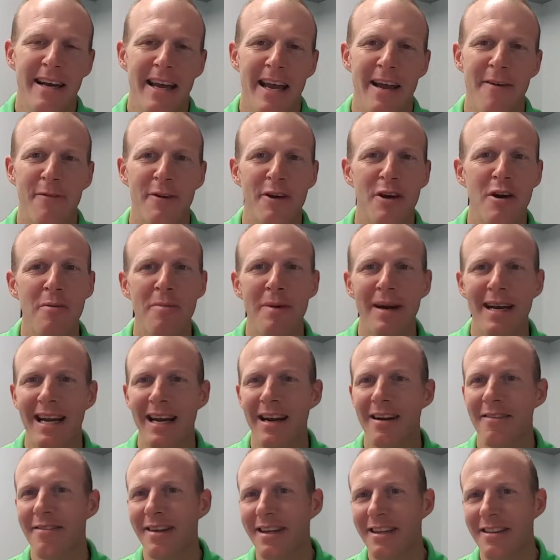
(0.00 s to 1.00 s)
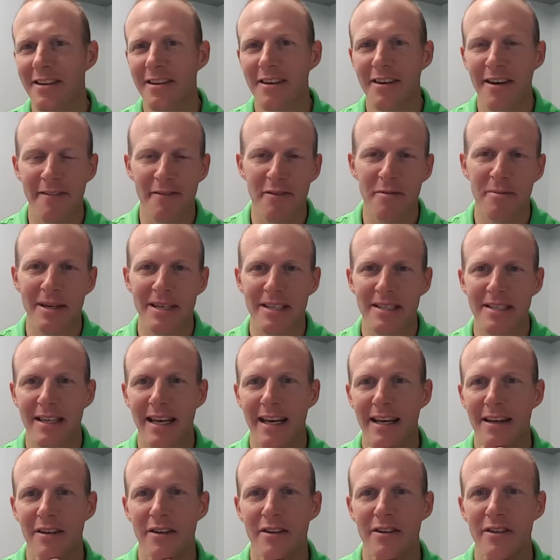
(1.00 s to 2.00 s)
If we go by kind of like the government
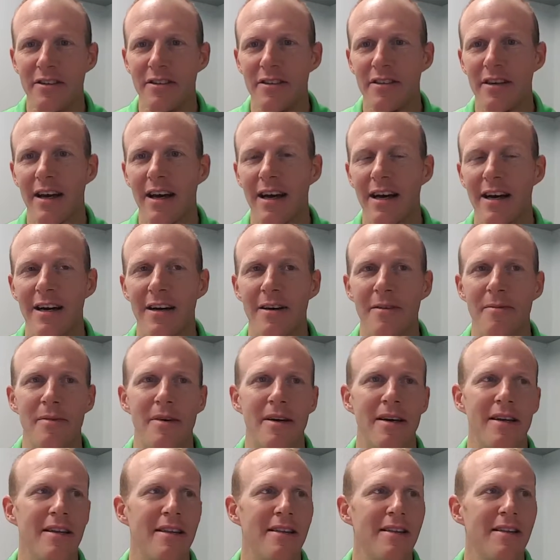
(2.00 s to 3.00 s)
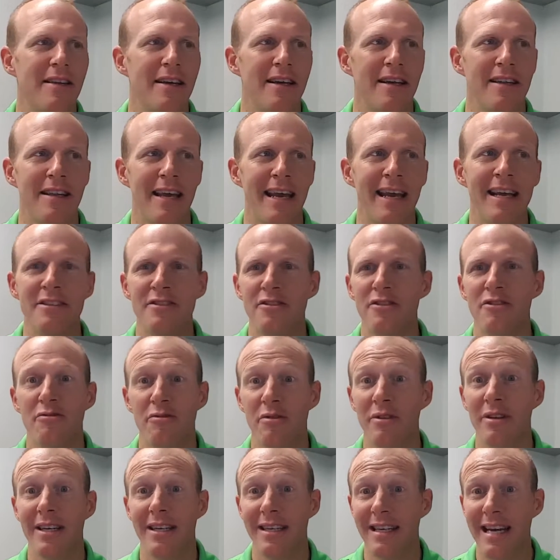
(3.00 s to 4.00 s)
standards, the answer is
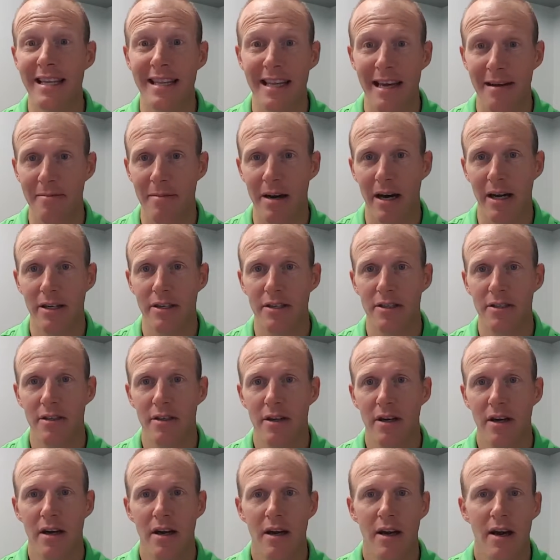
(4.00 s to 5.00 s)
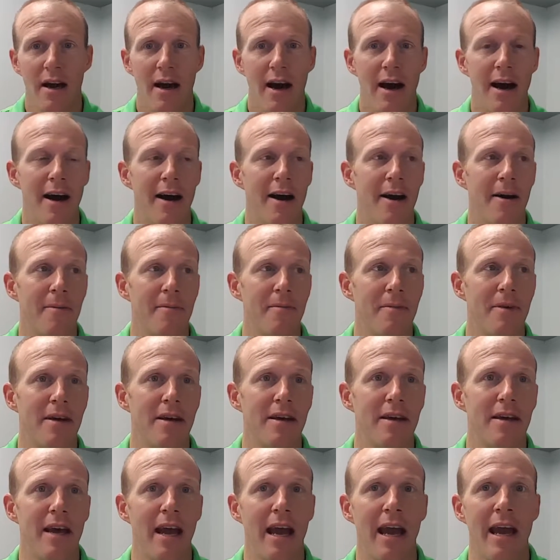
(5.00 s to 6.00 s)
really not that much.
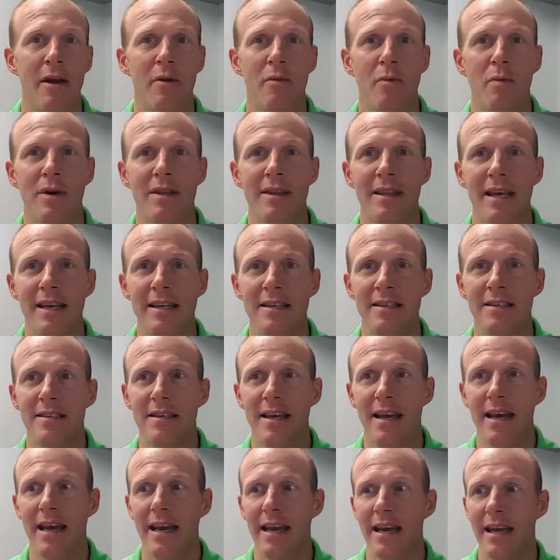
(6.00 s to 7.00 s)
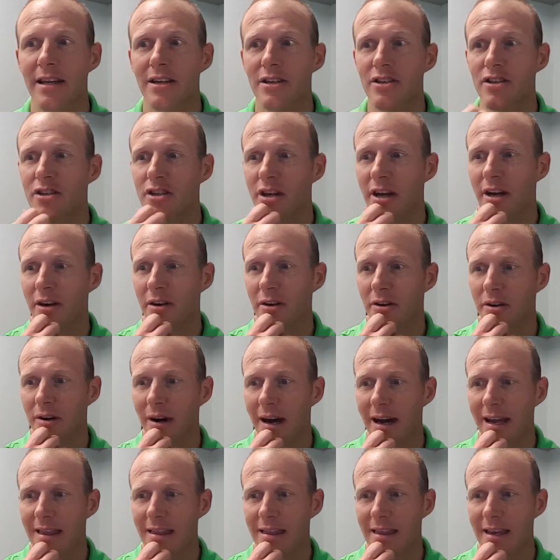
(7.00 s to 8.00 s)
And what they say in general,
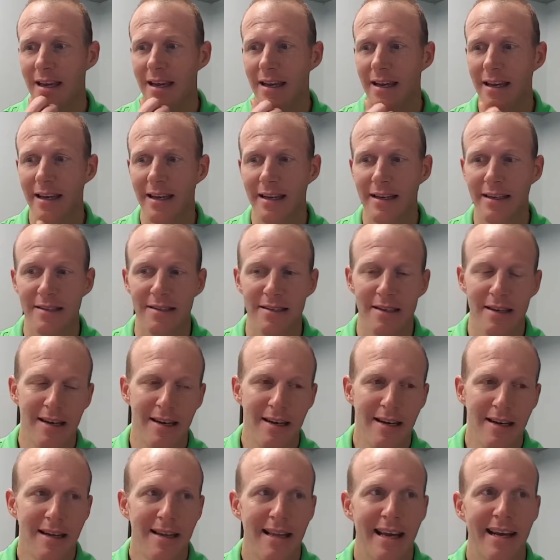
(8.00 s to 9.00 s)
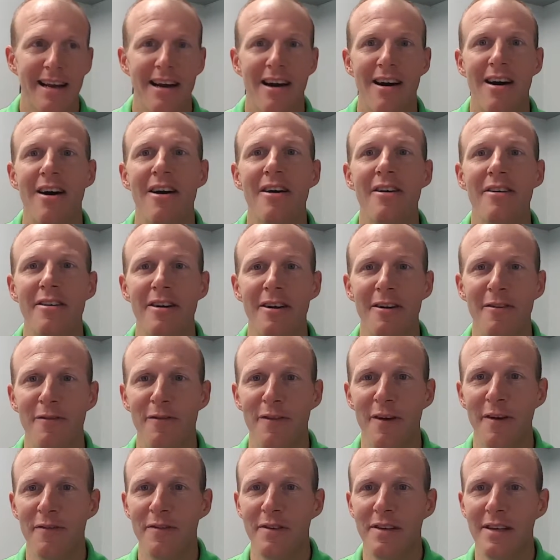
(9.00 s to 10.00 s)
I think, is like
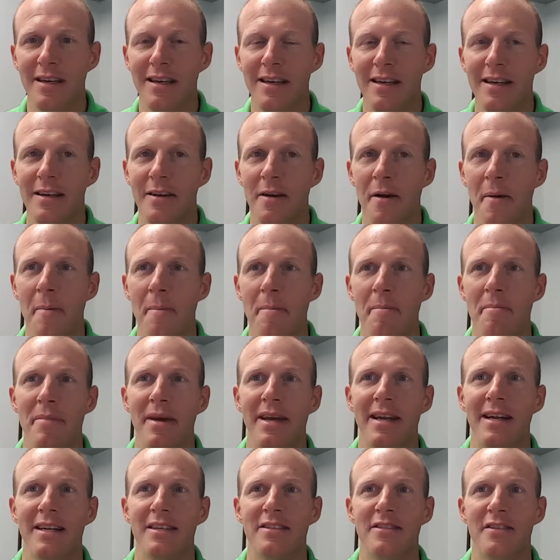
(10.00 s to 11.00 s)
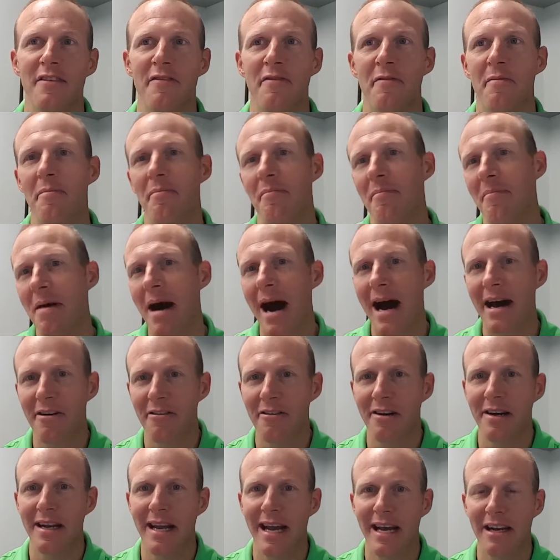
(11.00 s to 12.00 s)
150 minutes of
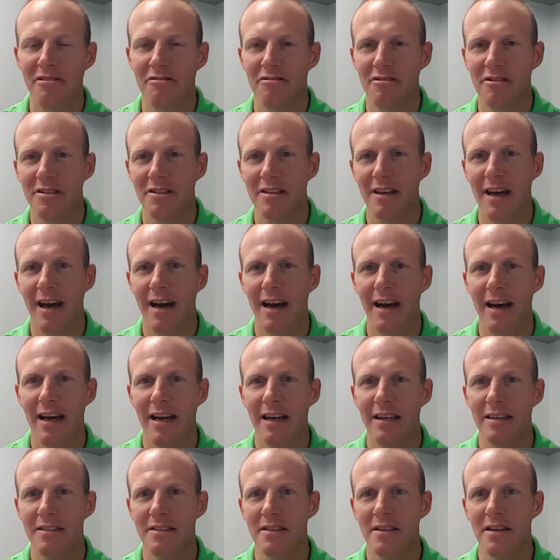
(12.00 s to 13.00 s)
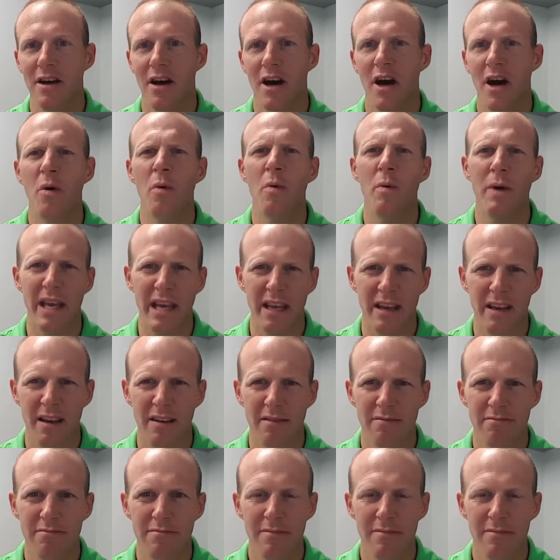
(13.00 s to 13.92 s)
moderate exercise a week.